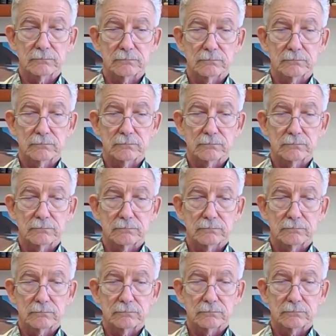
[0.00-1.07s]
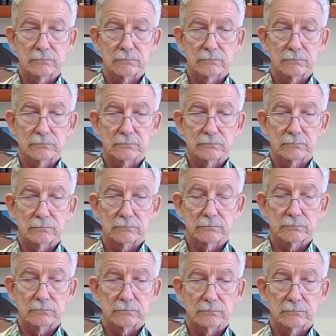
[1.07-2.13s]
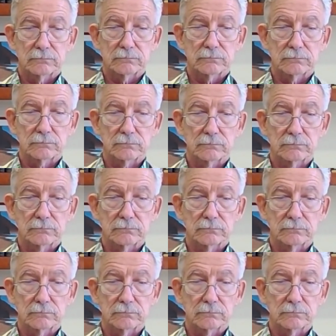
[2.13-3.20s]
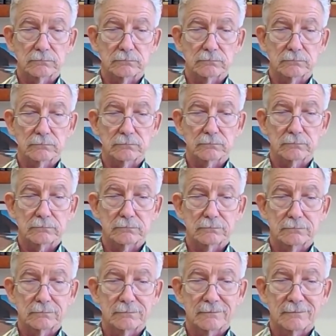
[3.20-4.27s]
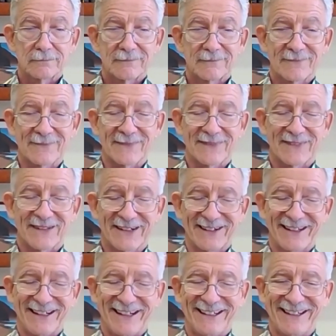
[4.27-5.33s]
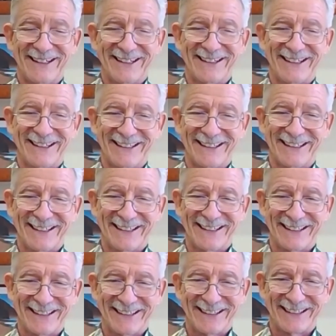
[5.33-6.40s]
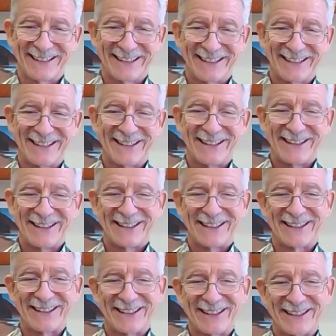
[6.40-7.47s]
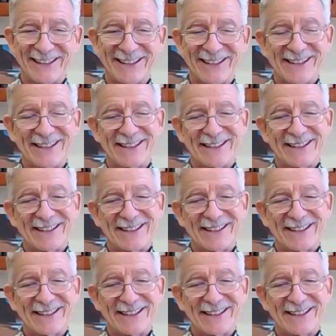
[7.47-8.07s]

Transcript: This person isn't speaking.